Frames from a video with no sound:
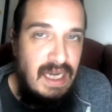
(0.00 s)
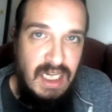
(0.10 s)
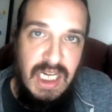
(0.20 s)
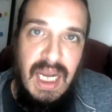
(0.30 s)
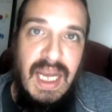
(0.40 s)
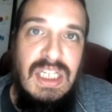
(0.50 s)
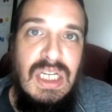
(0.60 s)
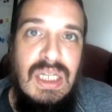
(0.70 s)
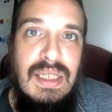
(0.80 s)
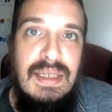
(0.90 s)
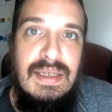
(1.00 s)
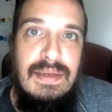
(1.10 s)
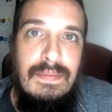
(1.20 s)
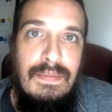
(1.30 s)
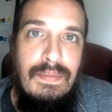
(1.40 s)

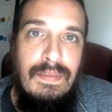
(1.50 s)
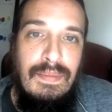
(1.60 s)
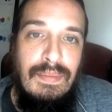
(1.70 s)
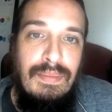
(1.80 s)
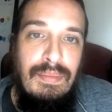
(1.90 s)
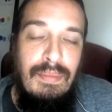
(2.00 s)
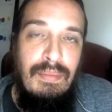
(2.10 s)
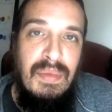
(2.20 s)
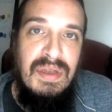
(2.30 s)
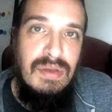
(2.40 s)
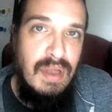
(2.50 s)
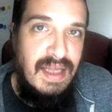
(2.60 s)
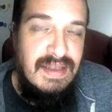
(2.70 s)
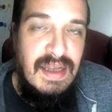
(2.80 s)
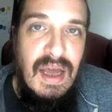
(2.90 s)
initiations. So
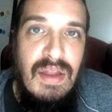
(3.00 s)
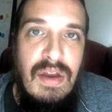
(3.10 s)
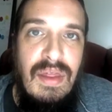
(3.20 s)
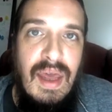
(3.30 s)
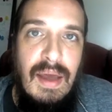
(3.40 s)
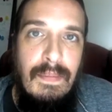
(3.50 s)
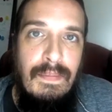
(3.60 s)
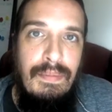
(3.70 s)
that's another thing.